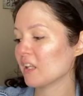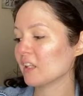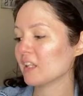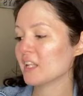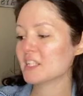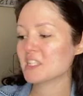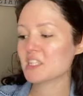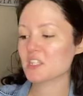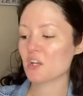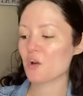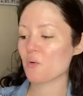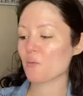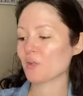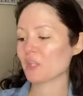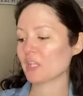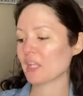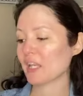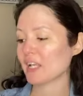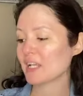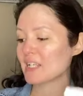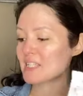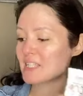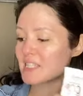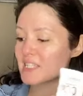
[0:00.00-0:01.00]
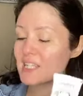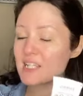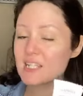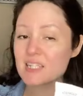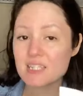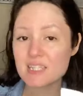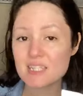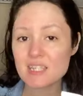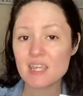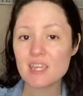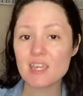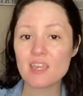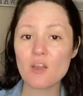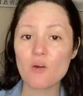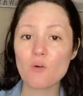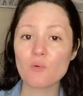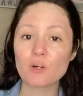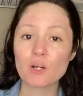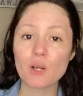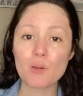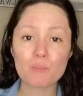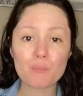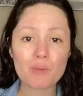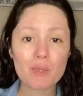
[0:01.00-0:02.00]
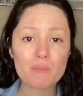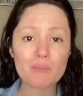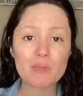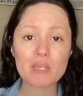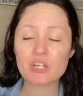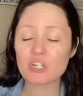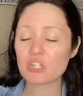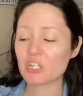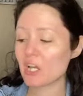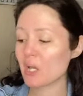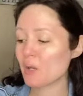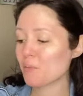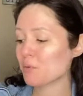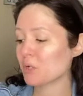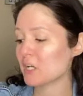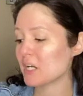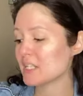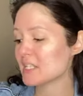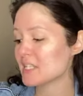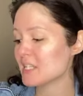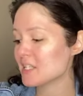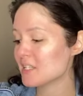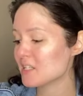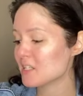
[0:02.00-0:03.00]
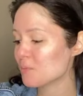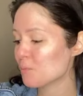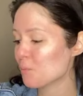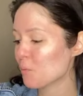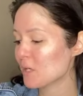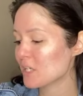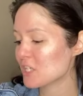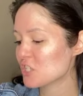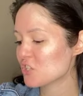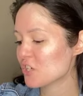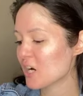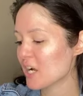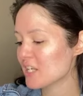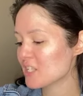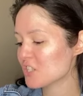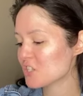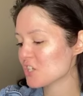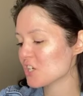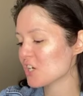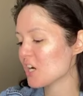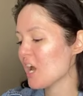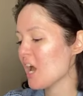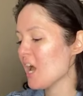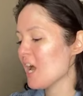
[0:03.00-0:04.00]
let's go with like a CC or a BB cream or a tinted moisturizer,